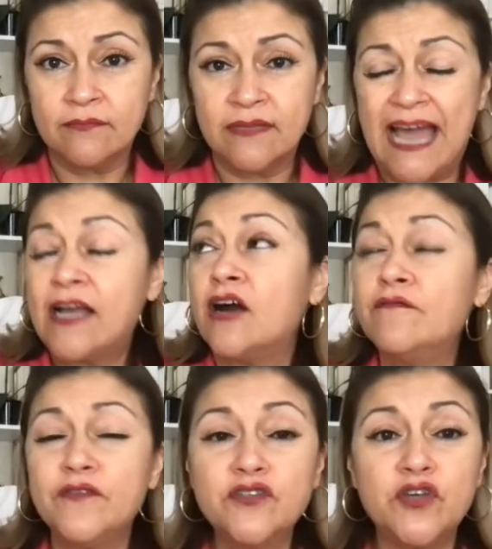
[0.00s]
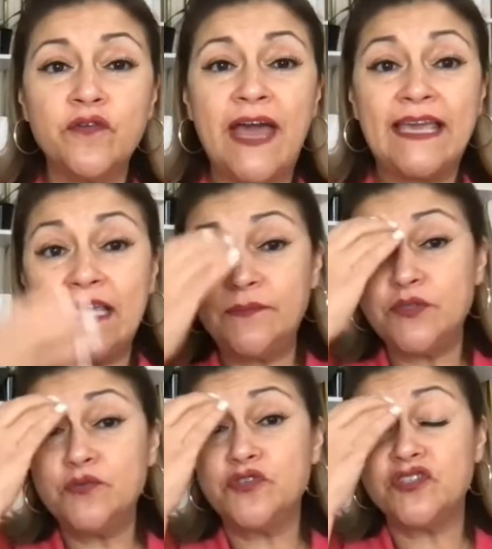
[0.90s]
That comfort zone that keeps
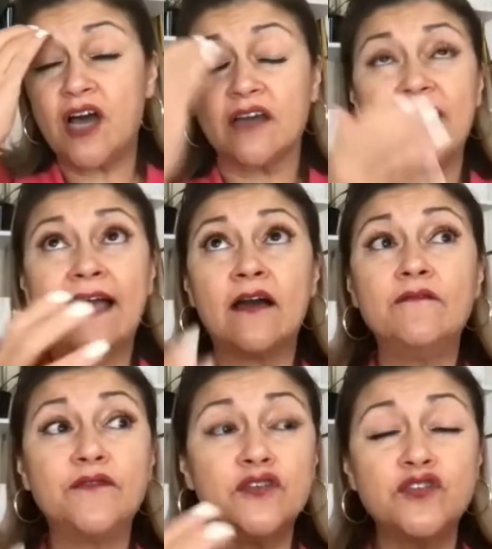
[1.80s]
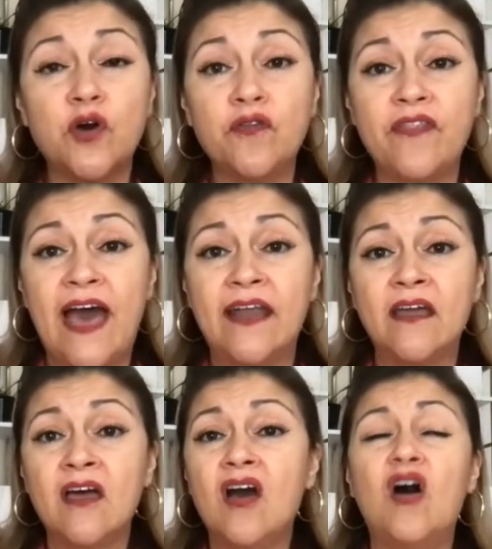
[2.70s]
you stuck. That comfort zone that,
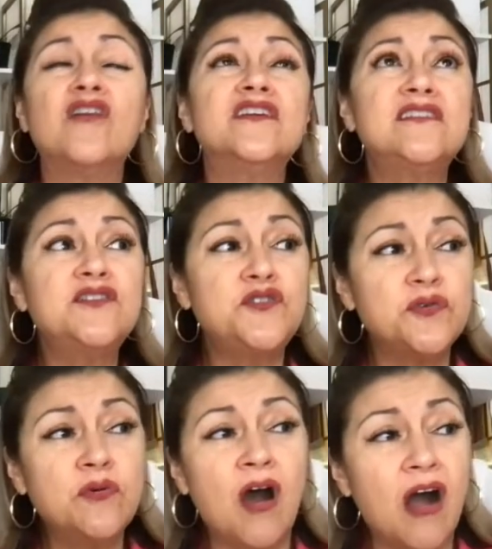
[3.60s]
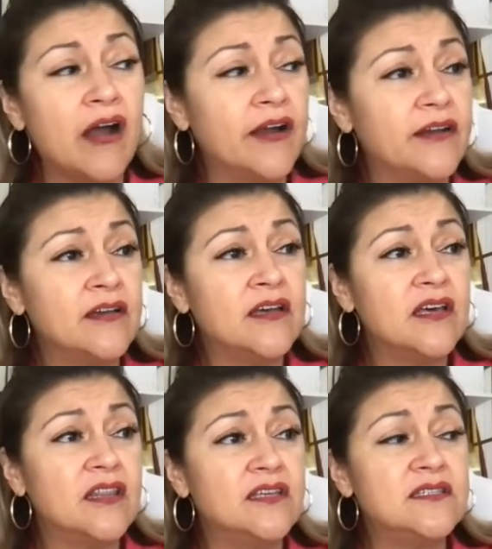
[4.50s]
oh, this is too hard.
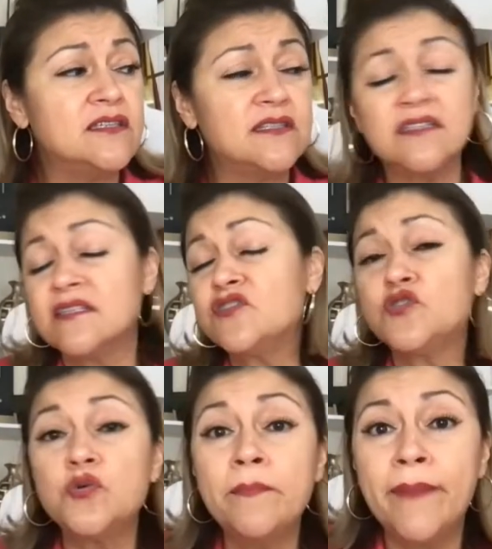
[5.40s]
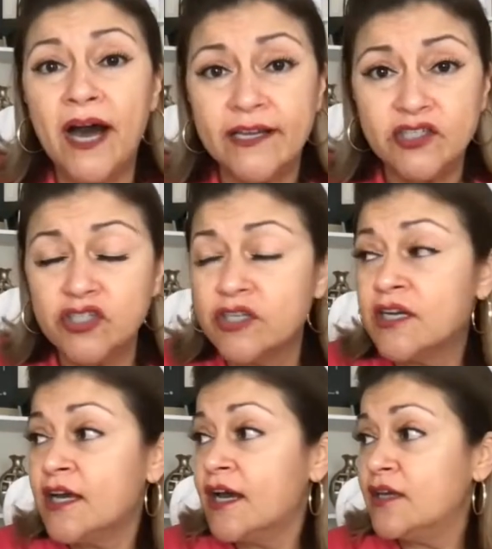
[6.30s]
This is too much.
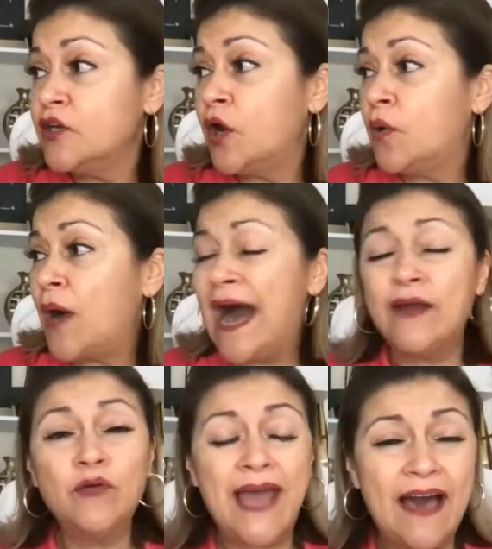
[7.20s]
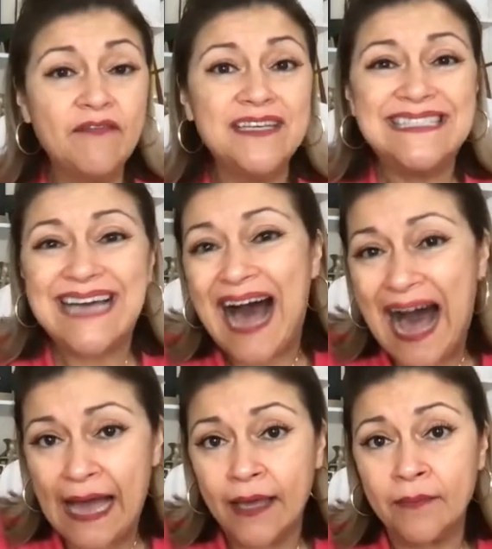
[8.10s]
I don't have the
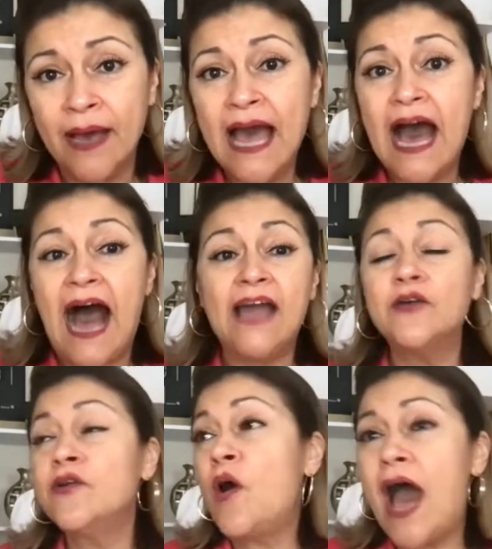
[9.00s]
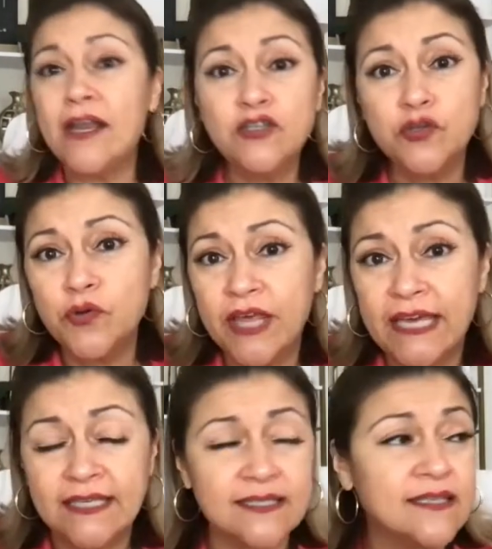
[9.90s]
time. I don't know how to do
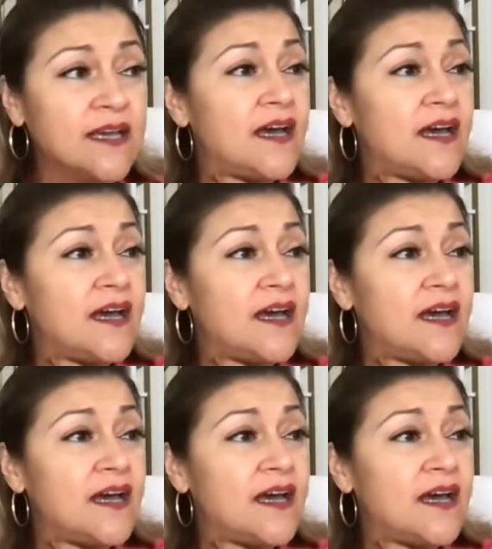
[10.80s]
this.